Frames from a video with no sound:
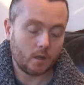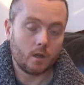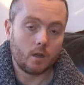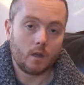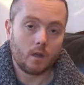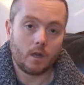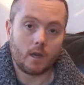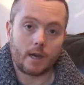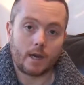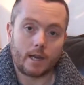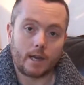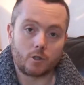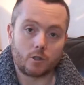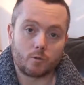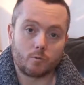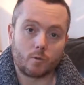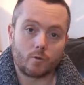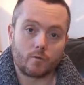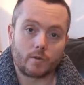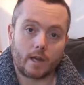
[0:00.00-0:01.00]
and as
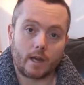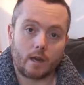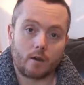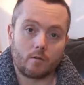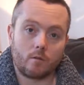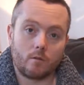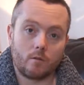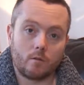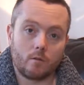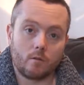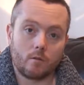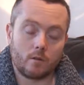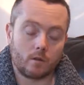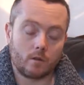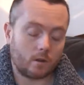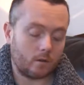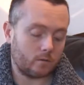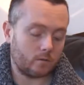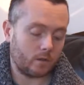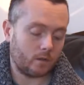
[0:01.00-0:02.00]
you move down
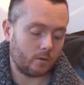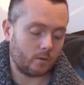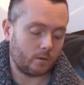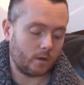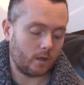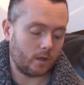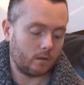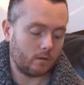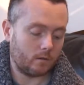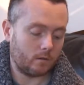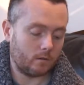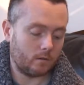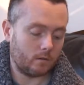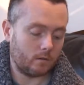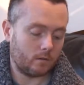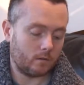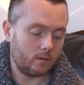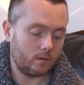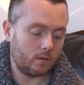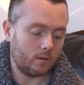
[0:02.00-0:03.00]
it goes the other
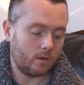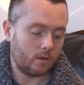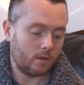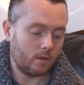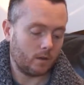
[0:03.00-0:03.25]
way